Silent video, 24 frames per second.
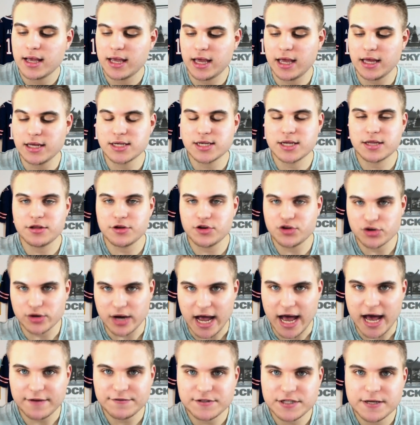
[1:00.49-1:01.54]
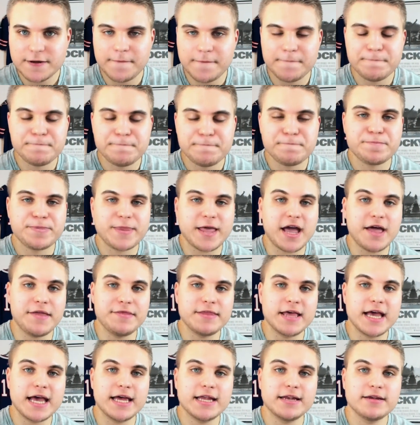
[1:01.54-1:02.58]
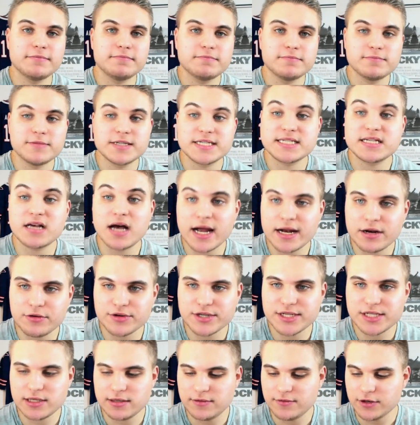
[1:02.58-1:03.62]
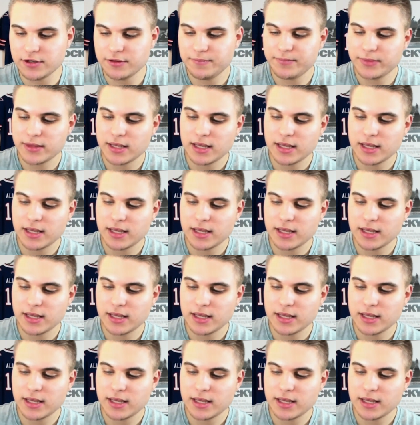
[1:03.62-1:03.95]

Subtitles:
in the draft and then sign a receiver.